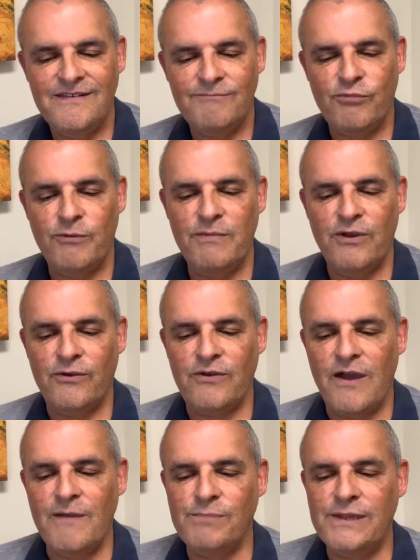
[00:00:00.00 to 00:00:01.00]
premiered
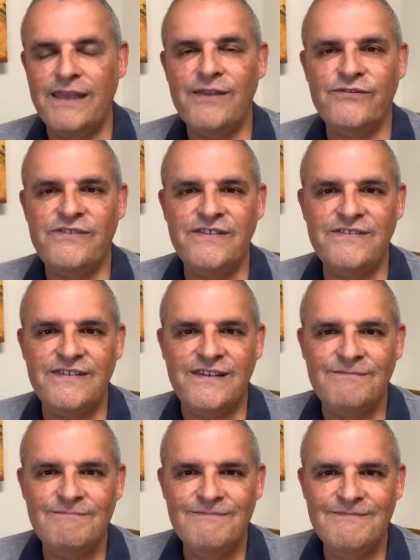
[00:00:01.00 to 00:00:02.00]
on Playhouse
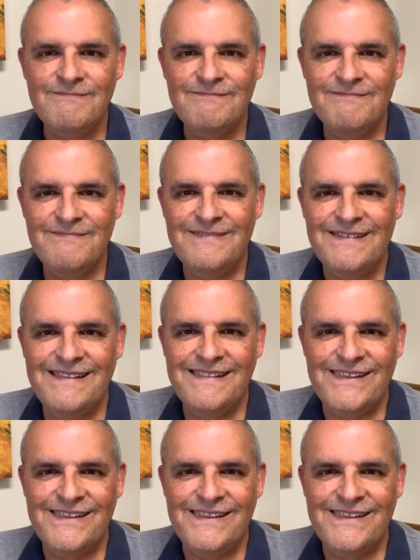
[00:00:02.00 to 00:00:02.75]
Disney in